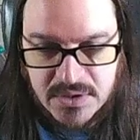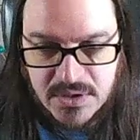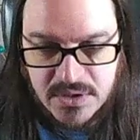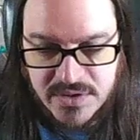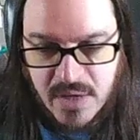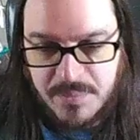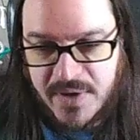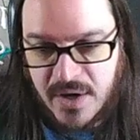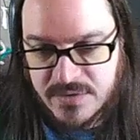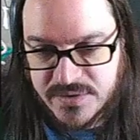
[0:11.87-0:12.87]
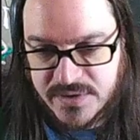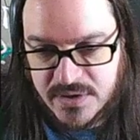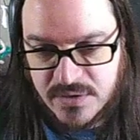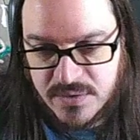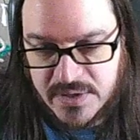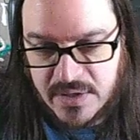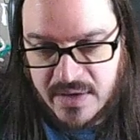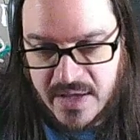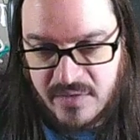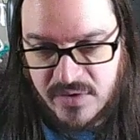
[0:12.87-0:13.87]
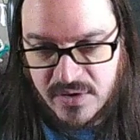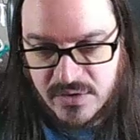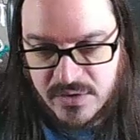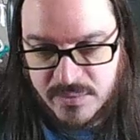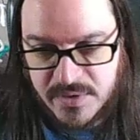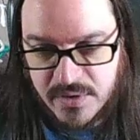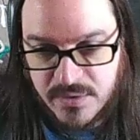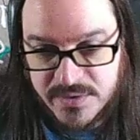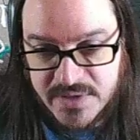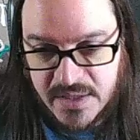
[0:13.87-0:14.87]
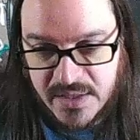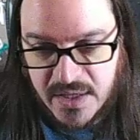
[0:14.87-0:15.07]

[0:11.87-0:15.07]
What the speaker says: There's a couple characters that can do it. Now I have it on a little bit lower setting.